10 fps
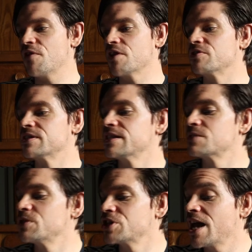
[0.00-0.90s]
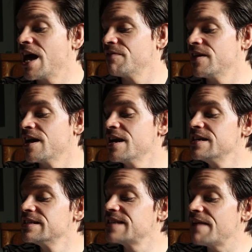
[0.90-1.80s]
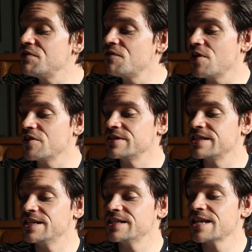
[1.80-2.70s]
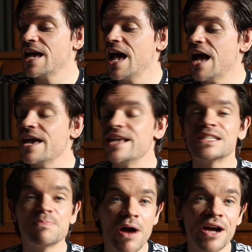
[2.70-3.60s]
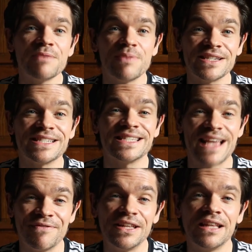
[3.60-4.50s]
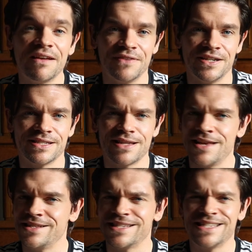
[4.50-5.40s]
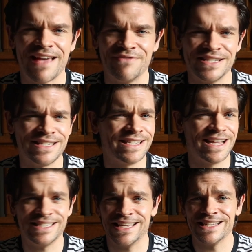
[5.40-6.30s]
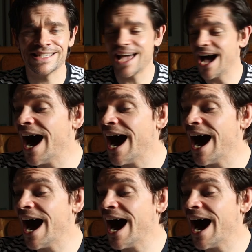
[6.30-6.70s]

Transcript: fragrances, which I have here. Seven fragrances inspired by seven lovers in seven cities.